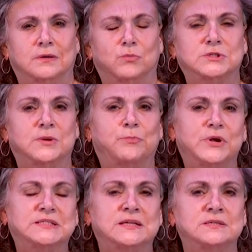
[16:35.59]
was
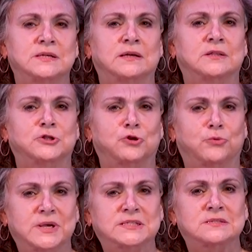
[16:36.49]
imprisoned in the
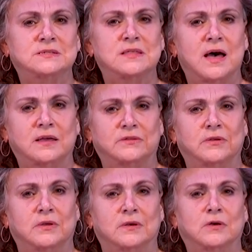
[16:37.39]
Theresienstadt
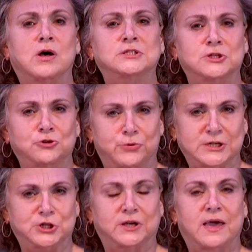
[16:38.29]

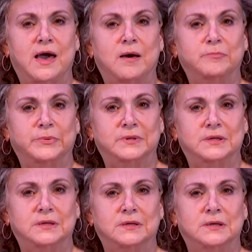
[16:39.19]
concentration camp.
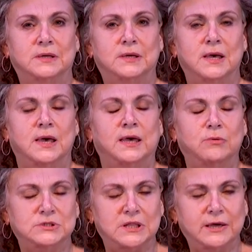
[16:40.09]
He
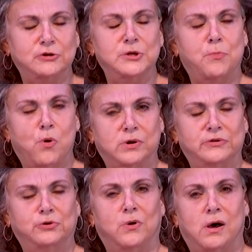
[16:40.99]
was later
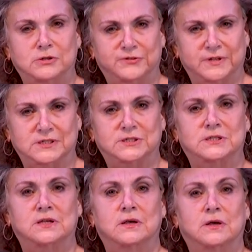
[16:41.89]
deported to
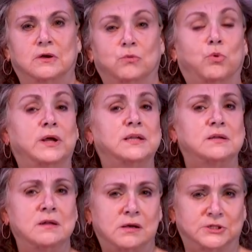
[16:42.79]
Auschwitz, where he
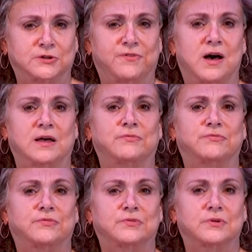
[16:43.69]
did not survive.